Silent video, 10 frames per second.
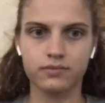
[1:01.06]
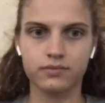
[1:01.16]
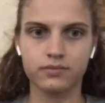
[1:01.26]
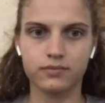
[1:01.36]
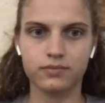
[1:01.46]

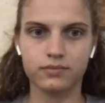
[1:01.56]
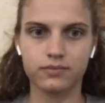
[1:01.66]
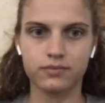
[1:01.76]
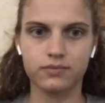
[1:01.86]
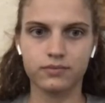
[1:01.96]

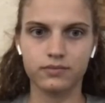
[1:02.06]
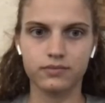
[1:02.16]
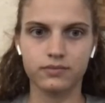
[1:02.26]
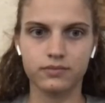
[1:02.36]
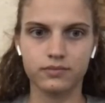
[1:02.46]

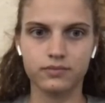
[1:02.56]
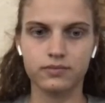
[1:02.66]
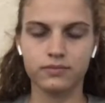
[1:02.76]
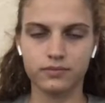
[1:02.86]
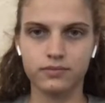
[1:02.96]

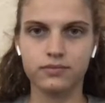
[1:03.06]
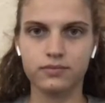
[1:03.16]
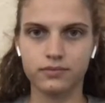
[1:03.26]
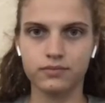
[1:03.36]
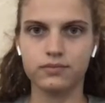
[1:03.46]

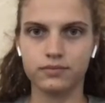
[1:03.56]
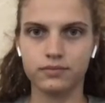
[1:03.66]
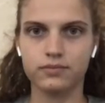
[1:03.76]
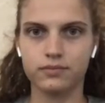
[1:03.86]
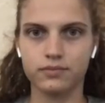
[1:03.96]

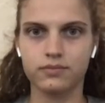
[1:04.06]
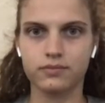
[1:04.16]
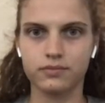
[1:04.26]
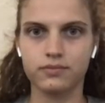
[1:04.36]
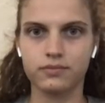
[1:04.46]

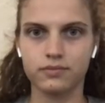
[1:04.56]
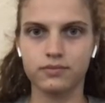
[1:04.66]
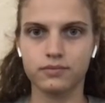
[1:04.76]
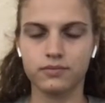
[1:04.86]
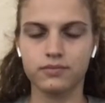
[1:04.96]

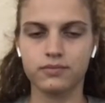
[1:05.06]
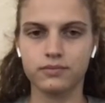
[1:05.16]
(silent)